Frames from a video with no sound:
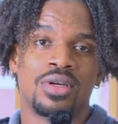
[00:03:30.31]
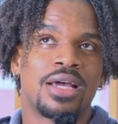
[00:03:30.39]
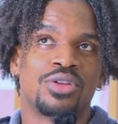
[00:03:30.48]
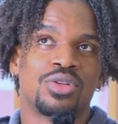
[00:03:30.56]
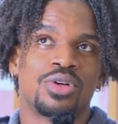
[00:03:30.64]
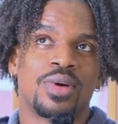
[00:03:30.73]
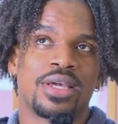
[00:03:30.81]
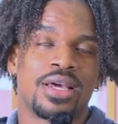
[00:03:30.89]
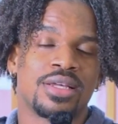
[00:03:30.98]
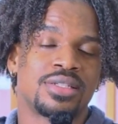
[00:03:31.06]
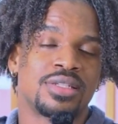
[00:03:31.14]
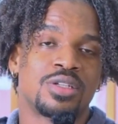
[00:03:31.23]
I don't know, I
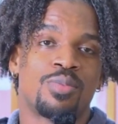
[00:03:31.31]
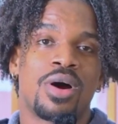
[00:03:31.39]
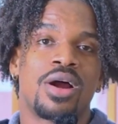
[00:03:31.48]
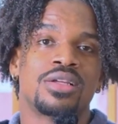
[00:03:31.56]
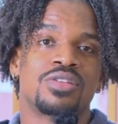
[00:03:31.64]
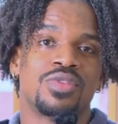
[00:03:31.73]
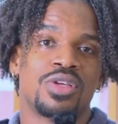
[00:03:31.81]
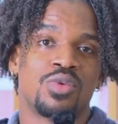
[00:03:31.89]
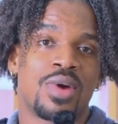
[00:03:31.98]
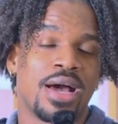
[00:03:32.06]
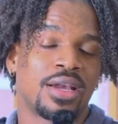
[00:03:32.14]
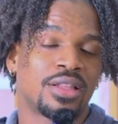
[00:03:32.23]
guess it's a part of the
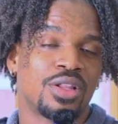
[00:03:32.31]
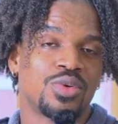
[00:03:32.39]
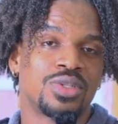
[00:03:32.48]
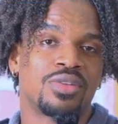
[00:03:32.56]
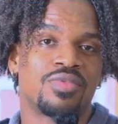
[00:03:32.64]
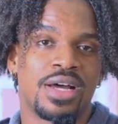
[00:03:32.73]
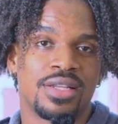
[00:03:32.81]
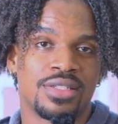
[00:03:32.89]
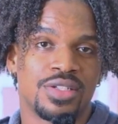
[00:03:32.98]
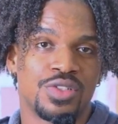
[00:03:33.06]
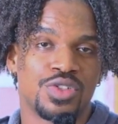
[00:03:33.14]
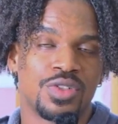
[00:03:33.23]
Oraculos
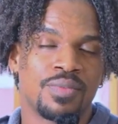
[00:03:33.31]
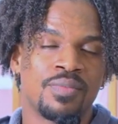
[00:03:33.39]
advantage.